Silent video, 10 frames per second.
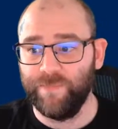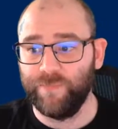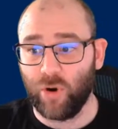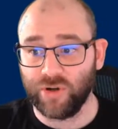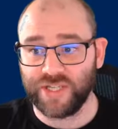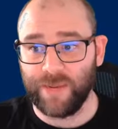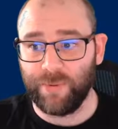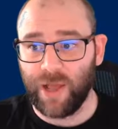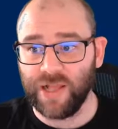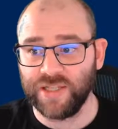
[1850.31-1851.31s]
proxy
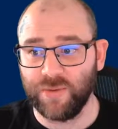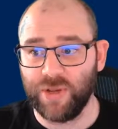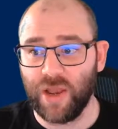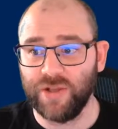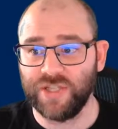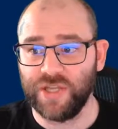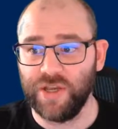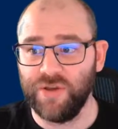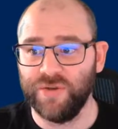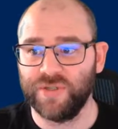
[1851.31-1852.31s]
appliance are we going to
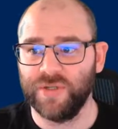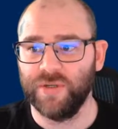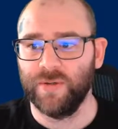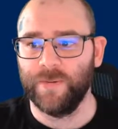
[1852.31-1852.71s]
use?